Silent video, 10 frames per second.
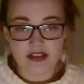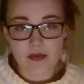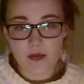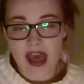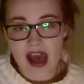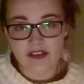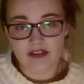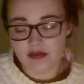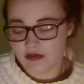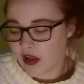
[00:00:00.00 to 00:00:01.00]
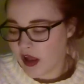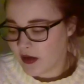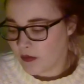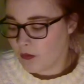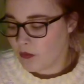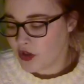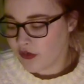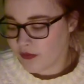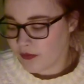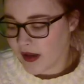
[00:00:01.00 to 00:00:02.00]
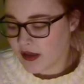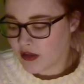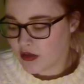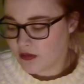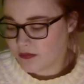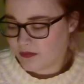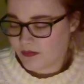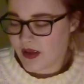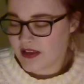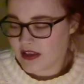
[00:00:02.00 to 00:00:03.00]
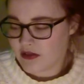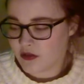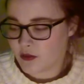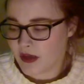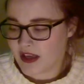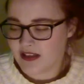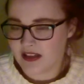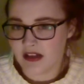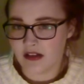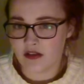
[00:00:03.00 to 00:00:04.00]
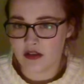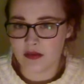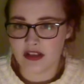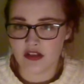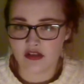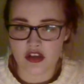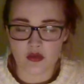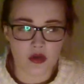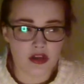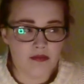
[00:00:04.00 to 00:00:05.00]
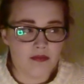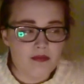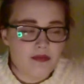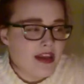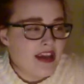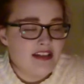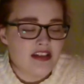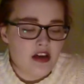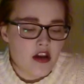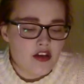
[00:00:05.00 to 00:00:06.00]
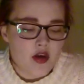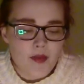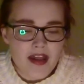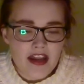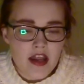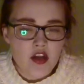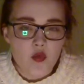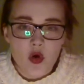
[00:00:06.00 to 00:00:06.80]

Then we have like one of my essentials, because in Christmas you just want to lay inside under your bed, and